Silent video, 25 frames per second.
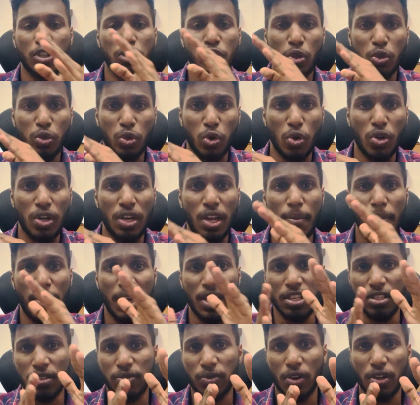So 20
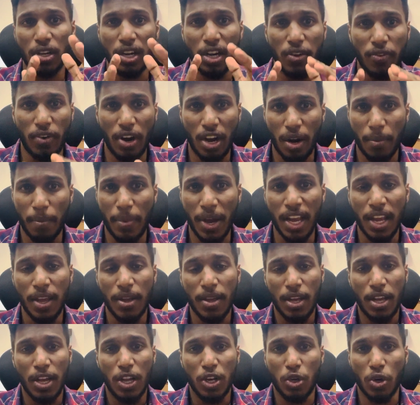minus 40 divided by
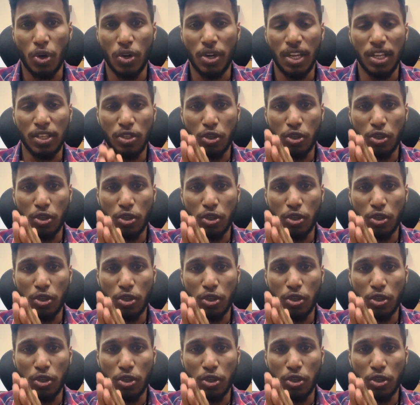20,